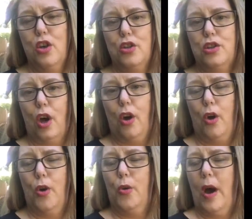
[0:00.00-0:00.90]

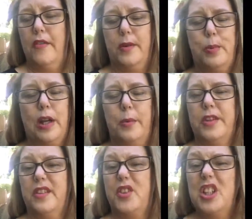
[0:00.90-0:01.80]
So having put up
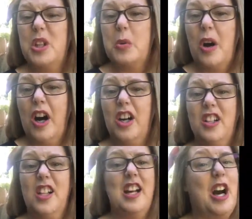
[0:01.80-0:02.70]
with it for a little
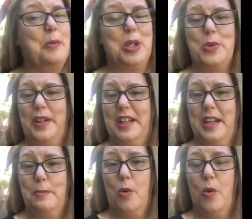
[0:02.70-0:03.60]
while, I'm not doing it
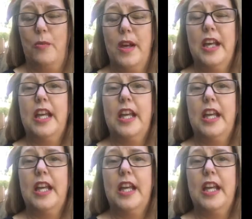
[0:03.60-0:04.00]
anymore.